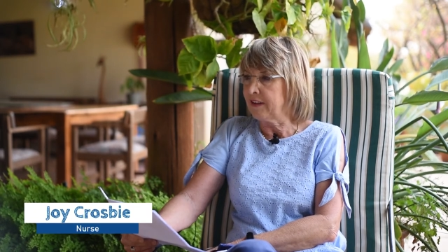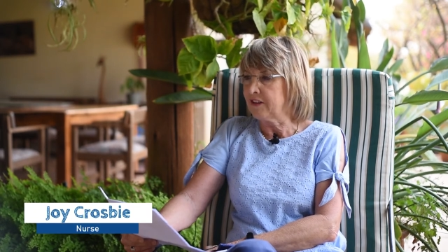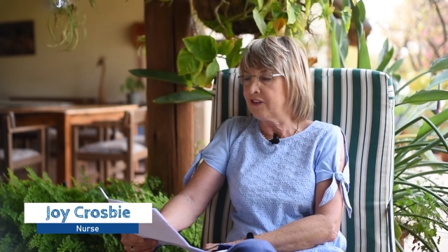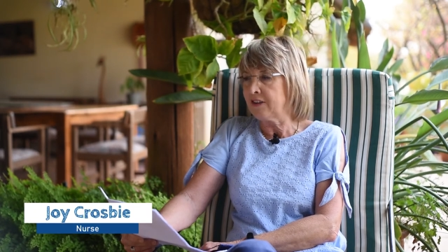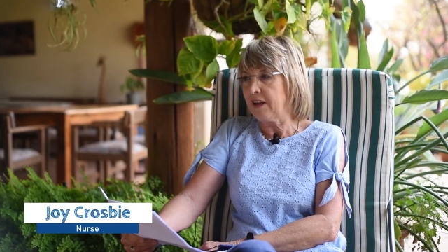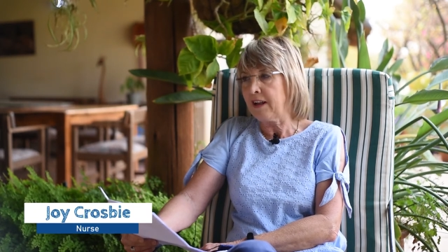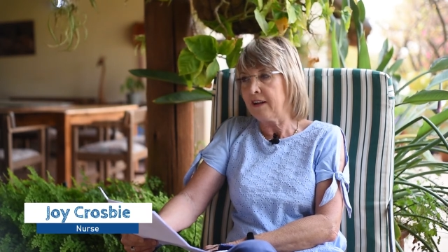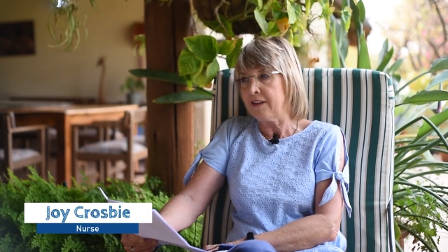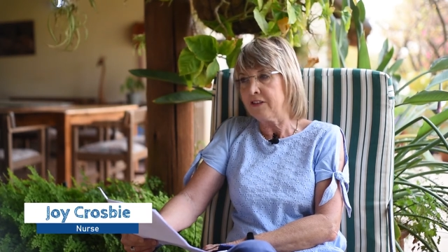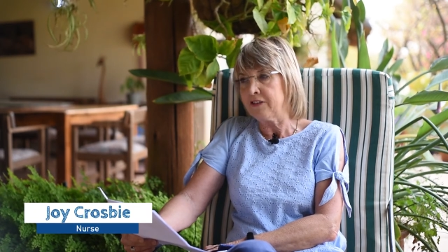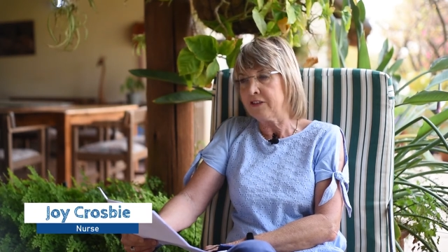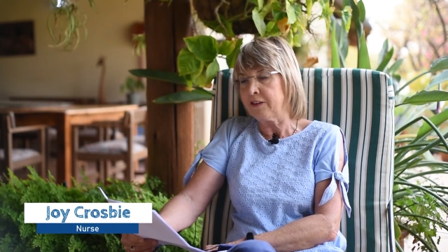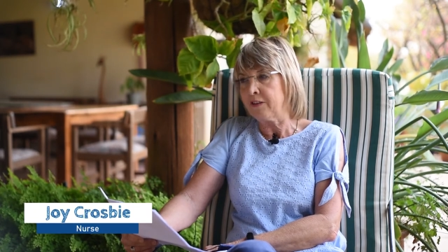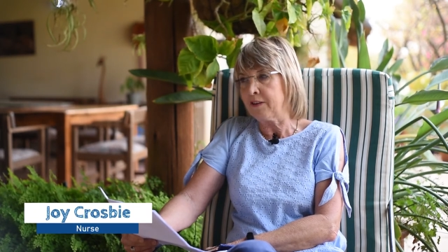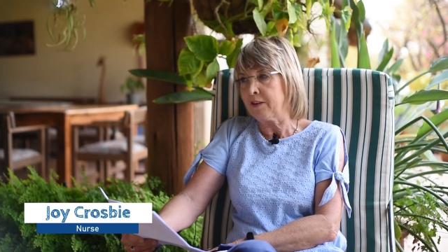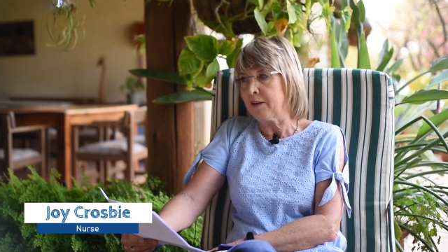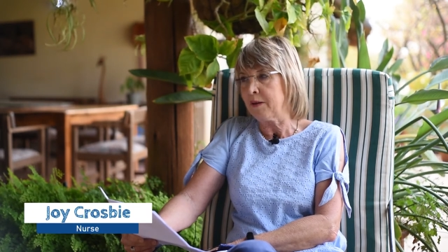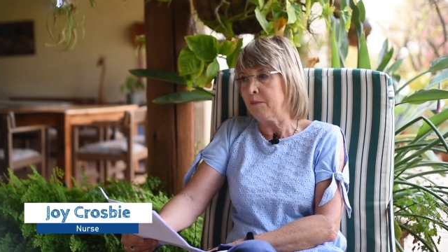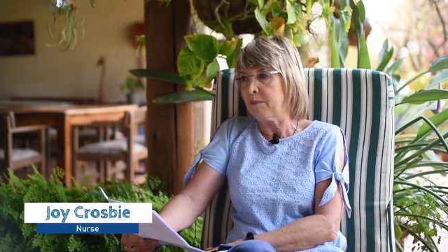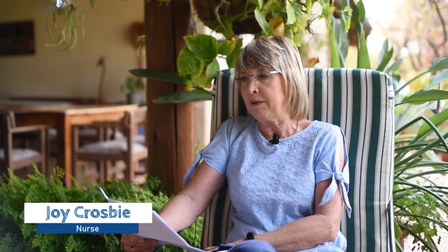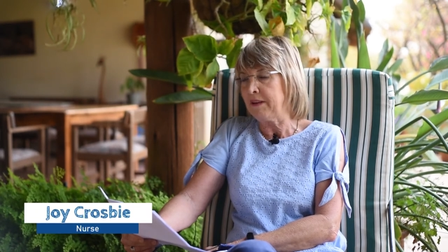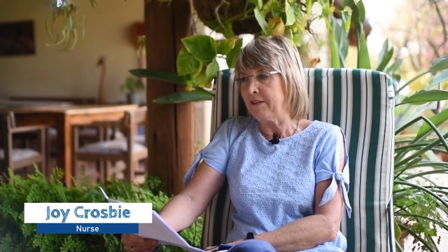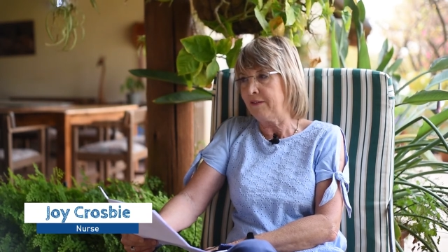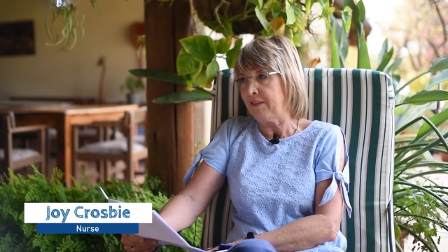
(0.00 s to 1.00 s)
so the
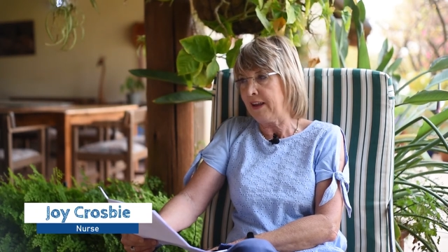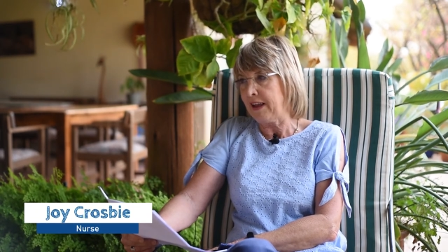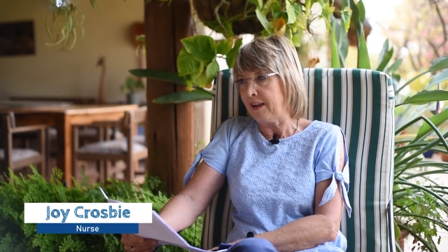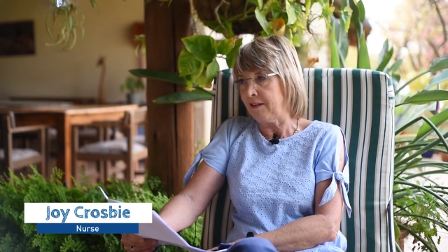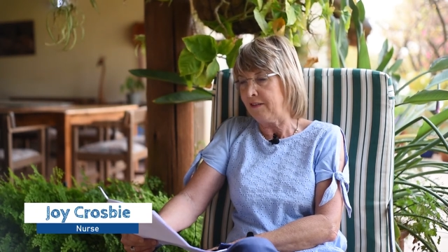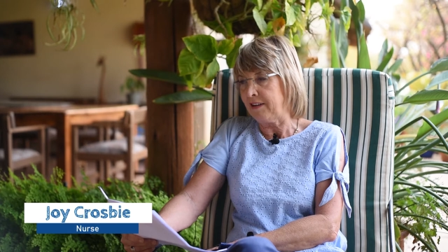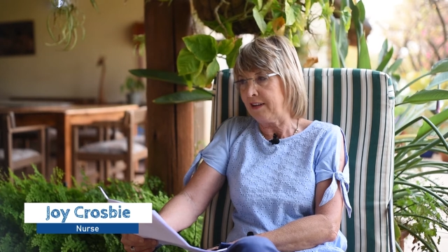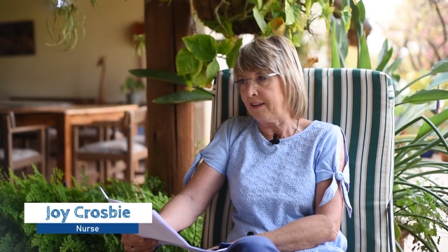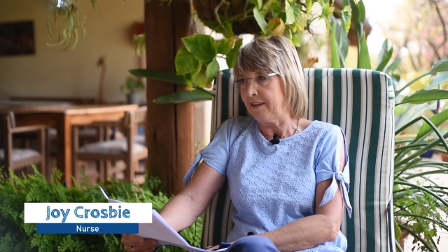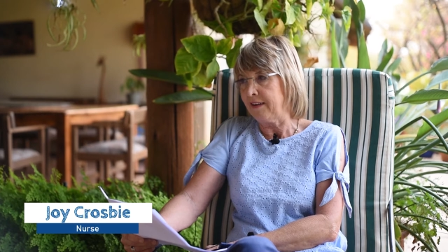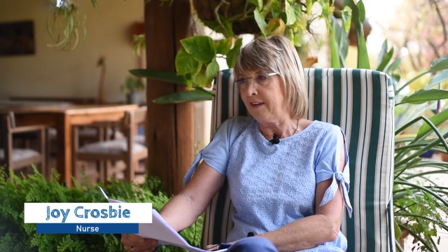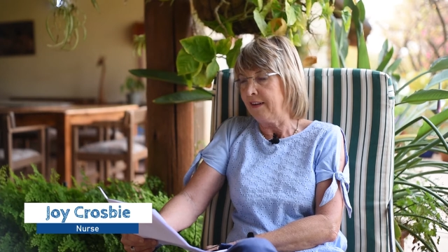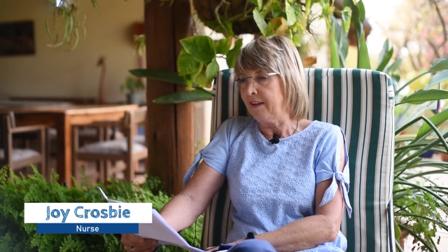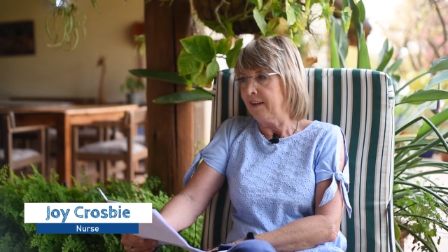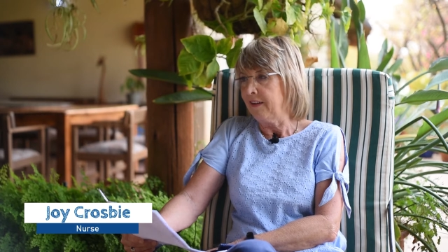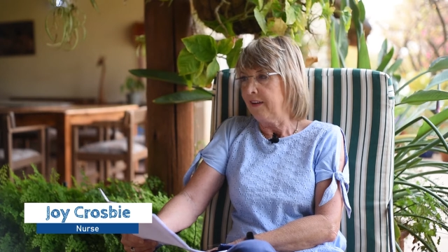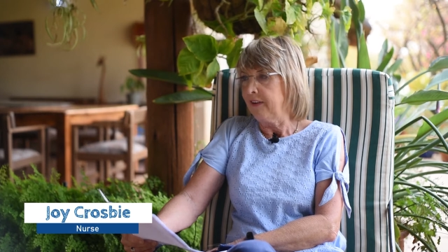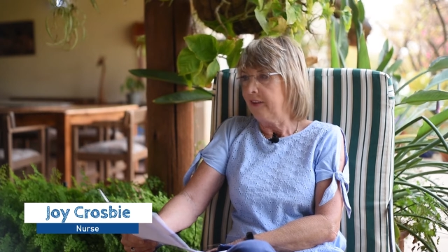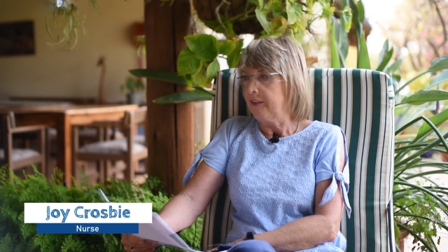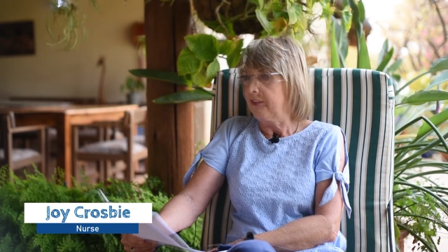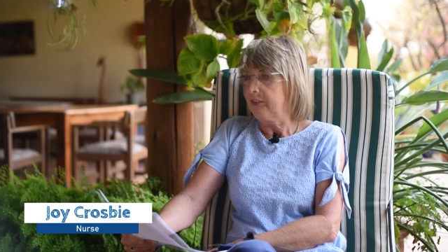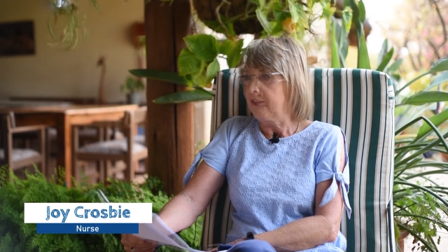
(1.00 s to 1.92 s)
challenges can be varied.